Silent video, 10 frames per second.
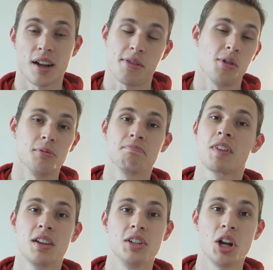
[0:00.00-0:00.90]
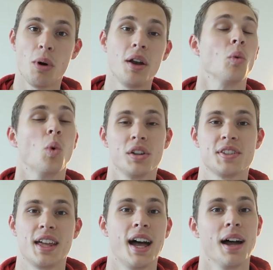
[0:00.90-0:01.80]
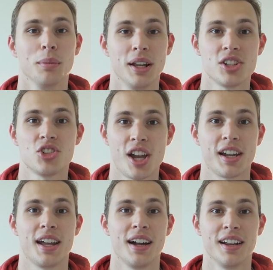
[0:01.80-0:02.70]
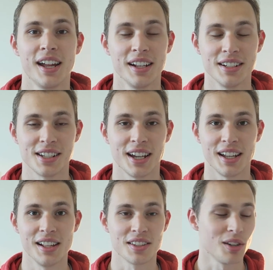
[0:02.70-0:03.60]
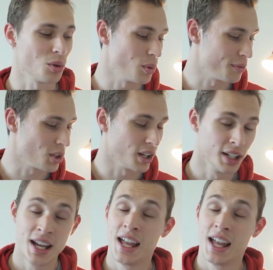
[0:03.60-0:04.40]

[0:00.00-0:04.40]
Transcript: I thought, you know what? What's the harm? Let's check it out and, uh, and see what we've got.